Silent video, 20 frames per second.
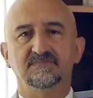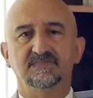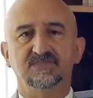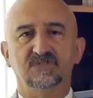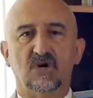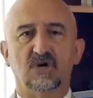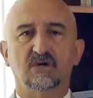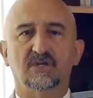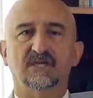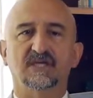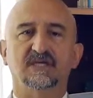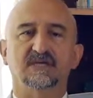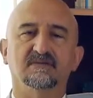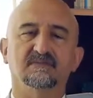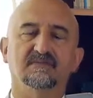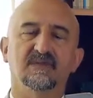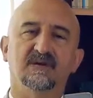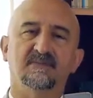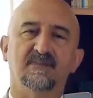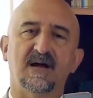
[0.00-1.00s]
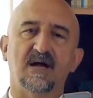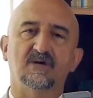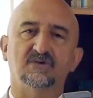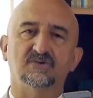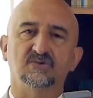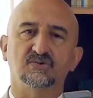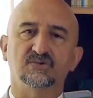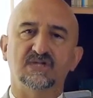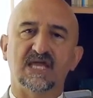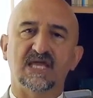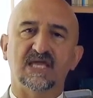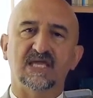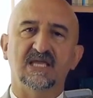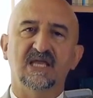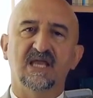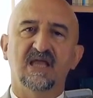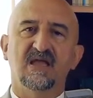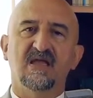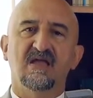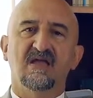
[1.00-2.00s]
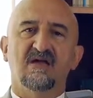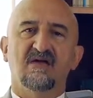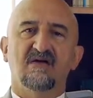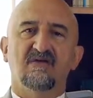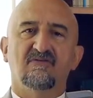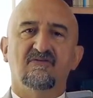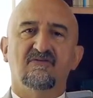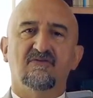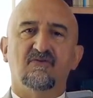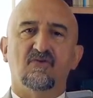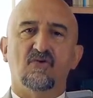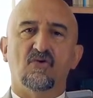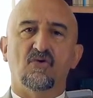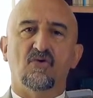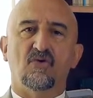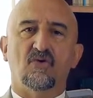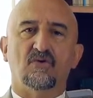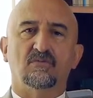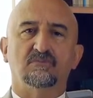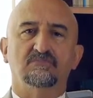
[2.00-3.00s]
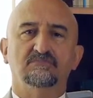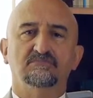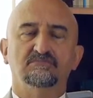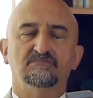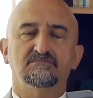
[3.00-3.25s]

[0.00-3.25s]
talking about today for